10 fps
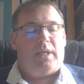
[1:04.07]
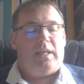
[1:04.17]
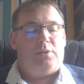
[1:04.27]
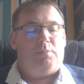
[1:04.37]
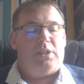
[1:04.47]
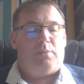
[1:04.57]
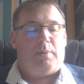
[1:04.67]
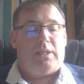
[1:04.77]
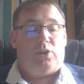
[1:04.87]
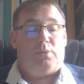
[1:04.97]
against Mr.
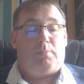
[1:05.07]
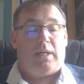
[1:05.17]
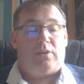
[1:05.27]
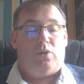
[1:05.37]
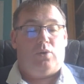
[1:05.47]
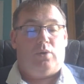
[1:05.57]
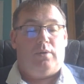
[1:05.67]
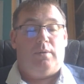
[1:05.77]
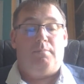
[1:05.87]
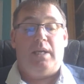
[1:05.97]
Badger's back door,
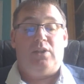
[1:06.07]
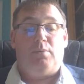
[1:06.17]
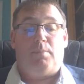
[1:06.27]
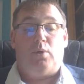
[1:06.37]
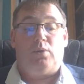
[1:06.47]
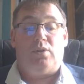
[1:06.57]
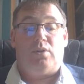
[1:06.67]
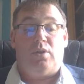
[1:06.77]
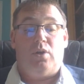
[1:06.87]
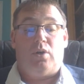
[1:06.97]
and made so bold as
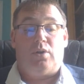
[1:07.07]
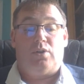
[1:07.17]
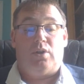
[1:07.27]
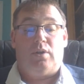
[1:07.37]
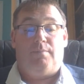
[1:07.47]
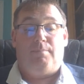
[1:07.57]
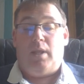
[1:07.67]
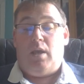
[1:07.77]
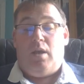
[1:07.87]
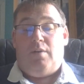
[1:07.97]
to knock, sir.
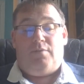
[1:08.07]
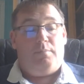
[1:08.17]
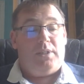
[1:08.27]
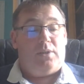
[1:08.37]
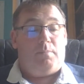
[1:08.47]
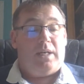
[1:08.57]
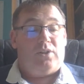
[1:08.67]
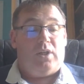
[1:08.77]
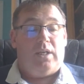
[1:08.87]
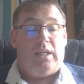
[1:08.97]
For Mr.
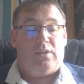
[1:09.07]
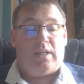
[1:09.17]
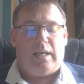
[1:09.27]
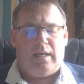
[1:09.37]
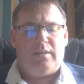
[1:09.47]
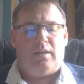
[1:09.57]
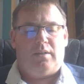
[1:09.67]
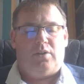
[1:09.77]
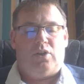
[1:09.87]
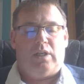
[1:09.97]
Badger, he's a
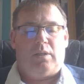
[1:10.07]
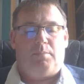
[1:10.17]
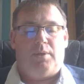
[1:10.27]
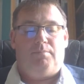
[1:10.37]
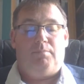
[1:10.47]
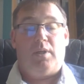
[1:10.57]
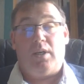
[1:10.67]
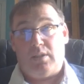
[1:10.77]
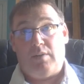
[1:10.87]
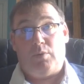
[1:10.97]
kind-hearted gentleman,
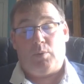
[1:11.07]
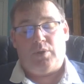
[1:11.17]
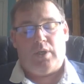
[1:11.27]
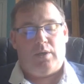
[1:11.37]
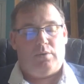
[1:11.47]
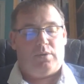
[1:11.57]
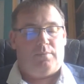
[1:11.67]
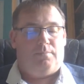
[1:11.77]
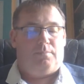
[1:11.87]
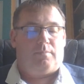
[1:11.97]
as every one knows.
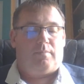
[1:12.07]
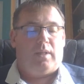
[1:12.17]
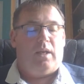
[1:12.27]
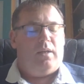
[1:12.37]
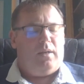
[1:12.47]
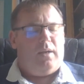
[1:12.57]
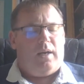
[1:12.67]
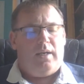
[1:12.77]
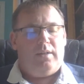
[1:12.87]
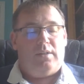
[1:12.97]

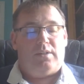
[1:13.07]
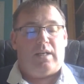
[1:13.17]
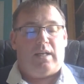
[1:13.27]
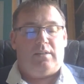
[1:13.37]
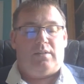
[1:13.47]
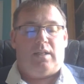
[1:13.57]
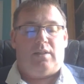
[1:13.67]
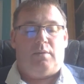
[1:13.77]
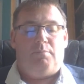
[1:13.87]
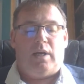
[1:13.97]
I understand, said
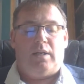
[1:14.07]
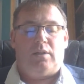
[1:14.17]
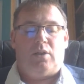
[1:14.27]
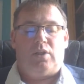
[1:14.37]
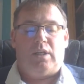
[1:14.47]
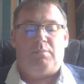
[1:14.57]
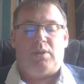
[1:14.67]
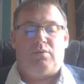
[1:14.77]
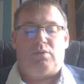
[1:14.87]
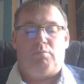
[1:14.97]
the rat, cutting
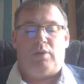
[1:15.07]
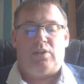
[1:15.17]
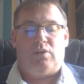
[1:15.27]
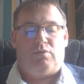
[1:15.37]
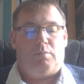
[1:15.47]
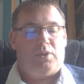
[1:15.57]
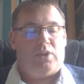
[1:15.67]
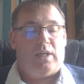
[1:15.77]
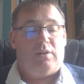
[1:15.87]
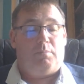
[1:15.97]
himself some rashers from a
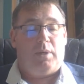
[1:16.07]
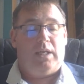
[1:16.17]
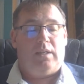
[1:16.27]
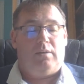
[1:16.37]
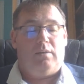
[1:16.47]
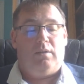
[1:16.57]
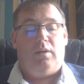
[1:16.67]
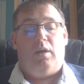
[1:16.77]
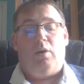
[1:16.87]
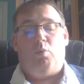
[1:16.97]
side of bacon,
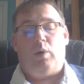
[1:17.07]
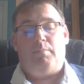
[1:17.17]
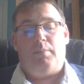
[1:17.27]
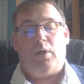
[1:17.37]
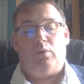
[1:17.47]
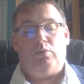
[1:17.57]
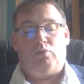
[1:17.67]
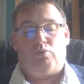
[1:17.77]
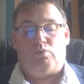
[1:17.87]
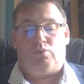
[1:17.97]
while Mole
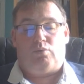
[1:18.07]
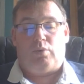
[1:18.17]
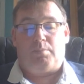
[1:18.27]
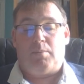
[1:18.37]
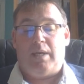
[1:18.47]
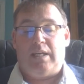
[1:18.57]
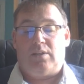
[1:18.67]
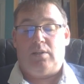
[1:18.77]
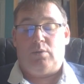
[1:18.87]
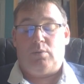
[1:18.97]
dropped some
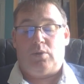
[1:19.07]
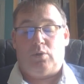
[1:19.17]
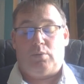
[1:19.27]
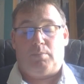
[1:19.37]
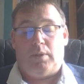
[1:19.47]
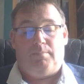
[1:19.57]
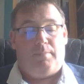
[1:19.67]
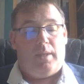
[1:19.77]
eggs into a saucepan.